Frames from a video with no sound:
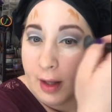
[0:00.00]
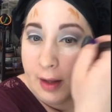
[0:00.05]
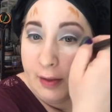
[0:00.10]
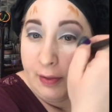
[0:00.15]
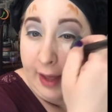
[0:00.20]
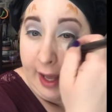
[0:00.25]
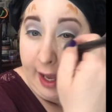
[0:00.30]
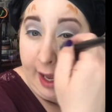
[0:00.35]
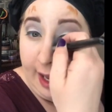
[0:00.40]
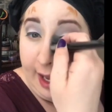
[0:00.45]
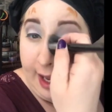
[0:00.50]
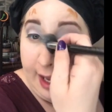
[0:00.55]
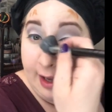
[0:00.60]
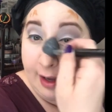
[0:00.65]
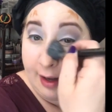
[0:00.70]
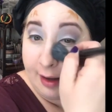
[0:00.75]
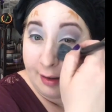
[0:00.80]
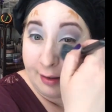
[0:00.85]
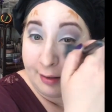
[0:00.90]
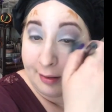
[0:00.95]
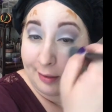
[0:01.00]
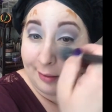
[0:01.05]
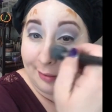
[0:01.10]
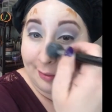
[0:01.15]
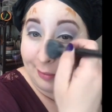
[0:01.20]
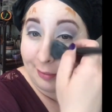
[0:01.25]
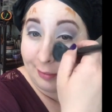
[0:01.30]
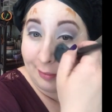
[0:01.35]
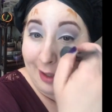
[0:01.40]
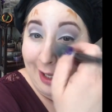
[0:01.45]
they
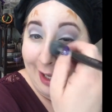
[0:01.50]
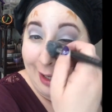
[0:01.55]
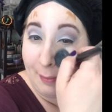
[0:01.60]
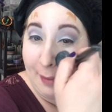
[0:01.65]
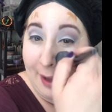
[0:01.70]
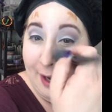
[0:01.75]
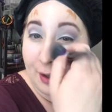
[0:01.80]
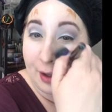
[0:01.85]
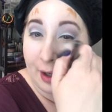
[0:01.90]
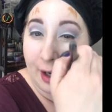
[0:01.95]
get a better